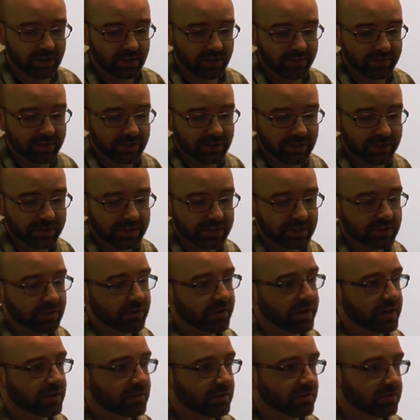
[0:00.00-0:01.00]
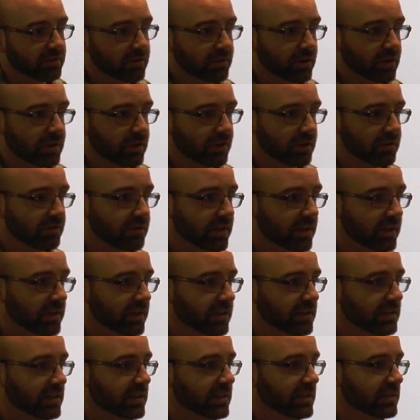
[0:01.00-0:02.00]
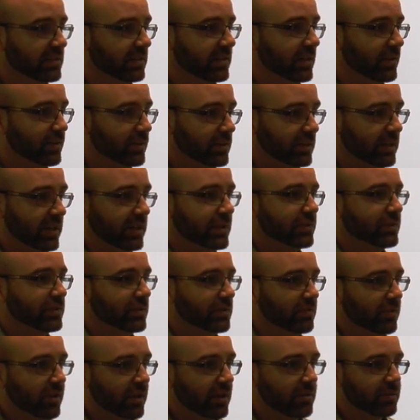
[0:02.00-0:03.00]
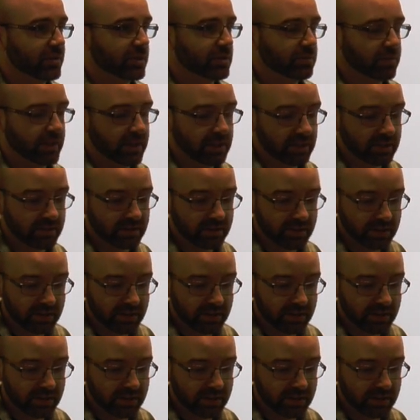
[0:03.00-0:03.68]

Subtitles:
a lot of injuries and create a lot of lung disease, and that was a dangerous environment to be in.